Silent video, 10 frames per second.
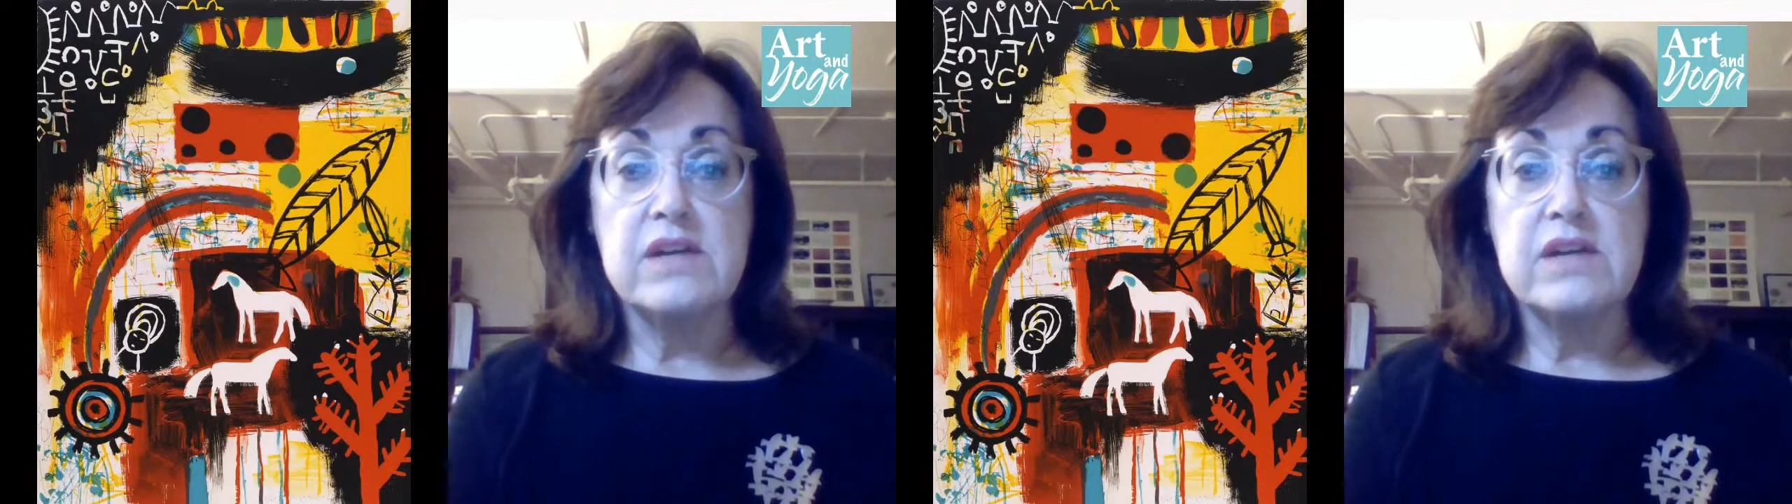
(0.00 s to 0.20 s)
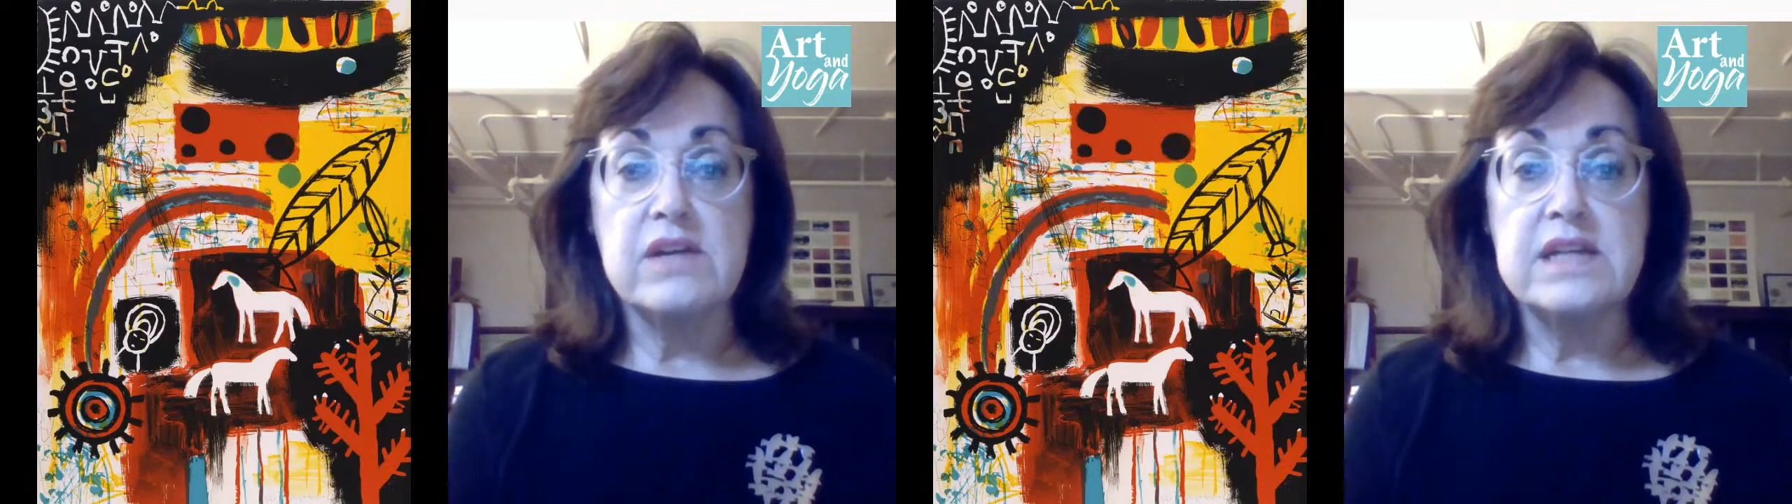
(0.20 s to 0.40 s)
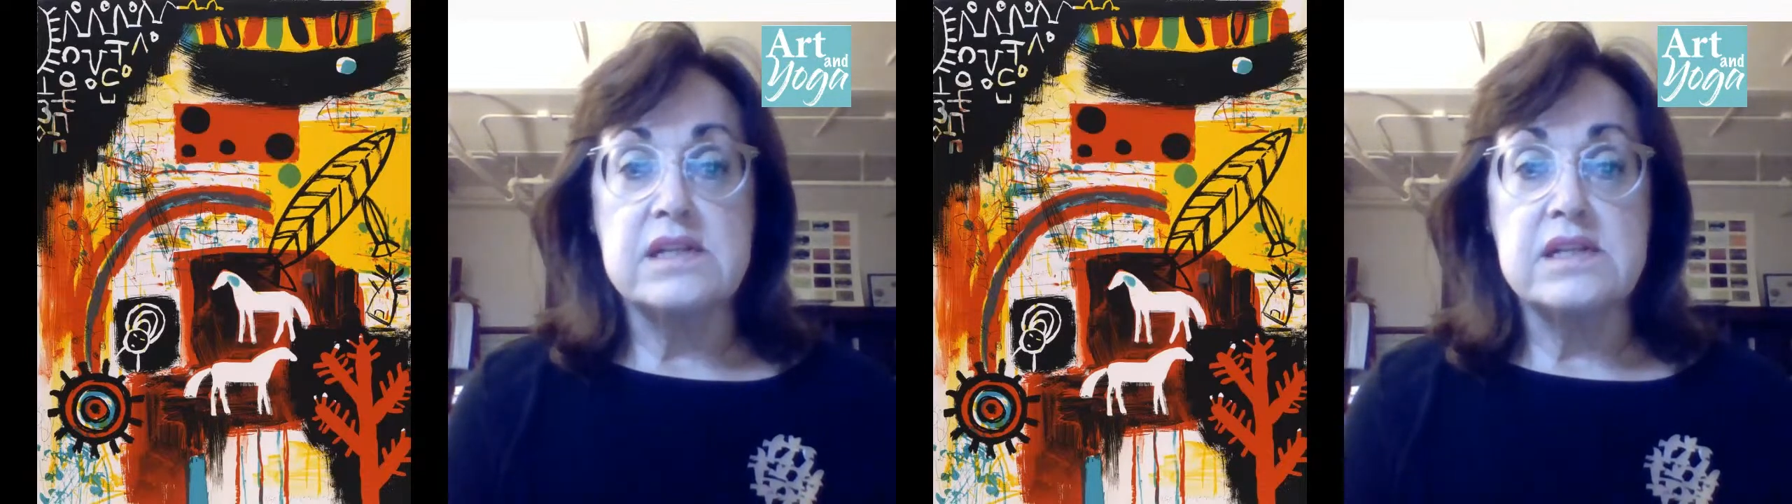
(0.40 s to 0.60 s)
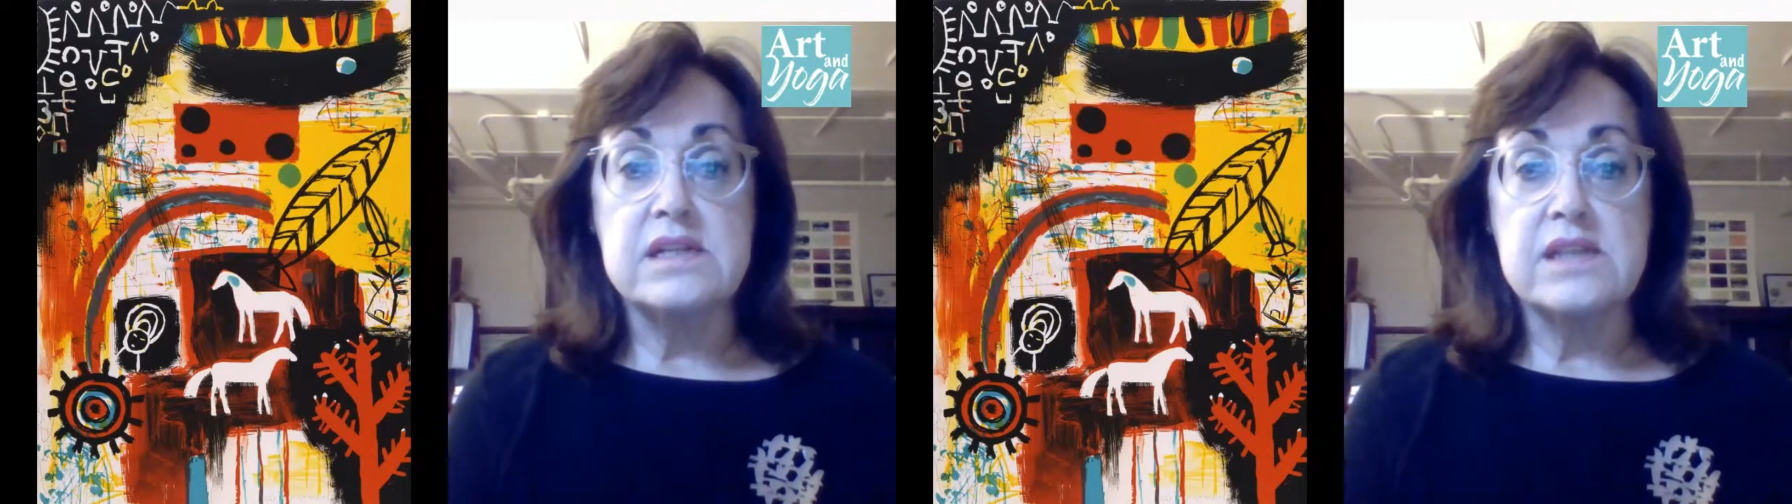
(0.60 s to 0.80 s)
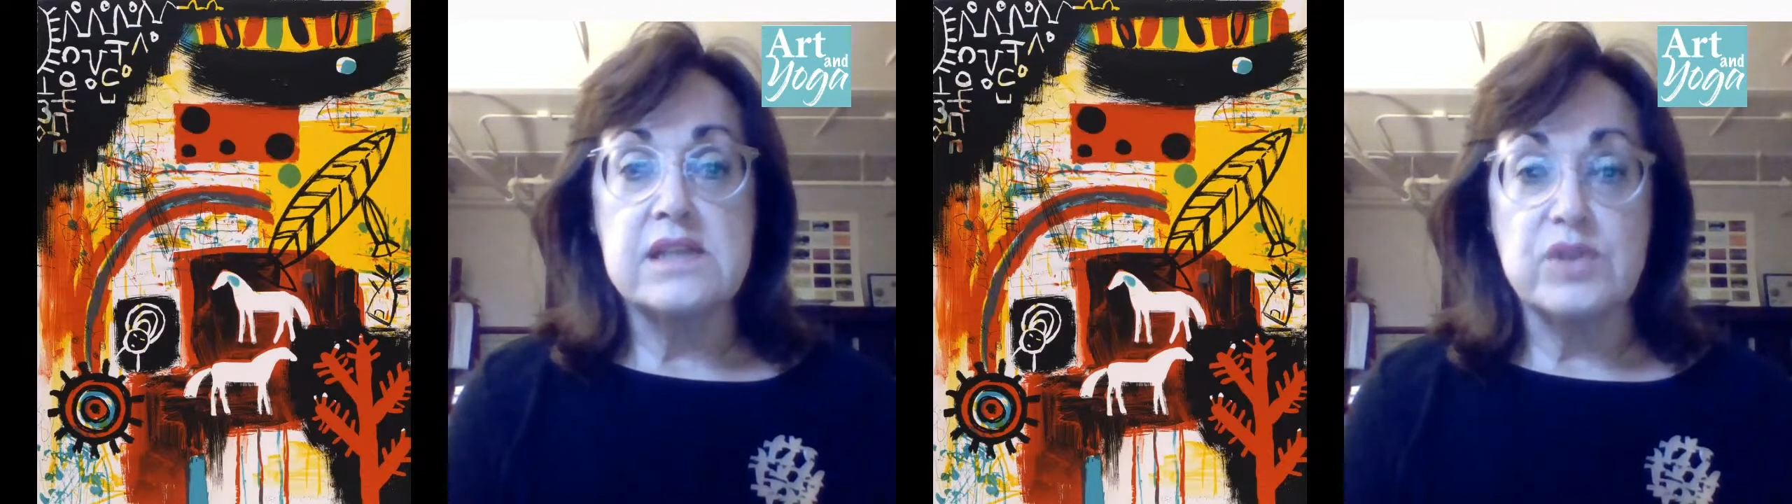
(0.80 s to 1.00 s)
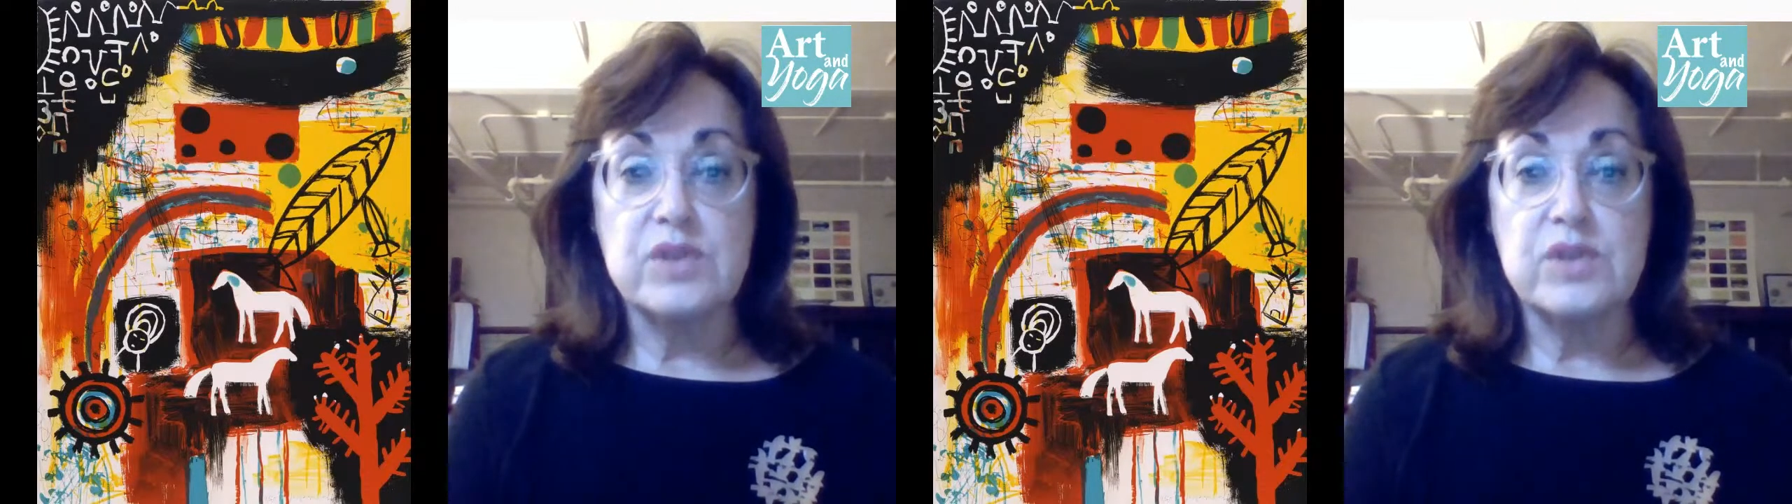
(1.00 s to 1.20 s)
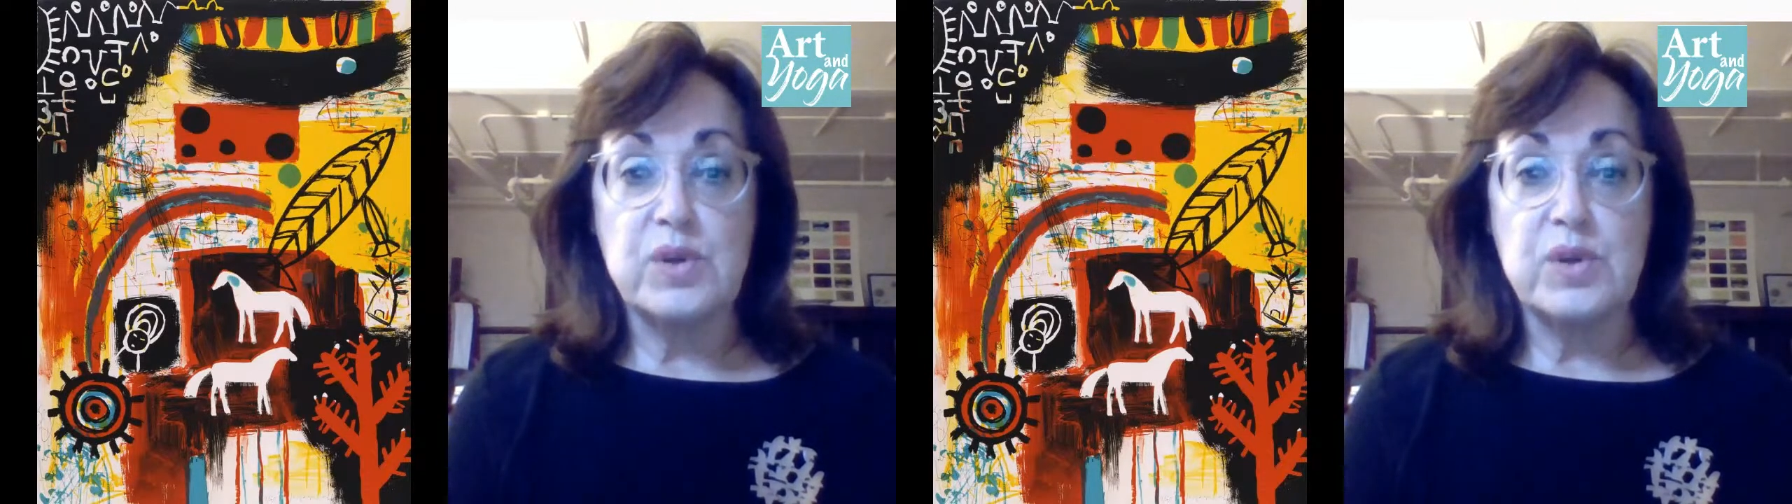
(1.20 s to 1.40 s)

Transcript: central New York.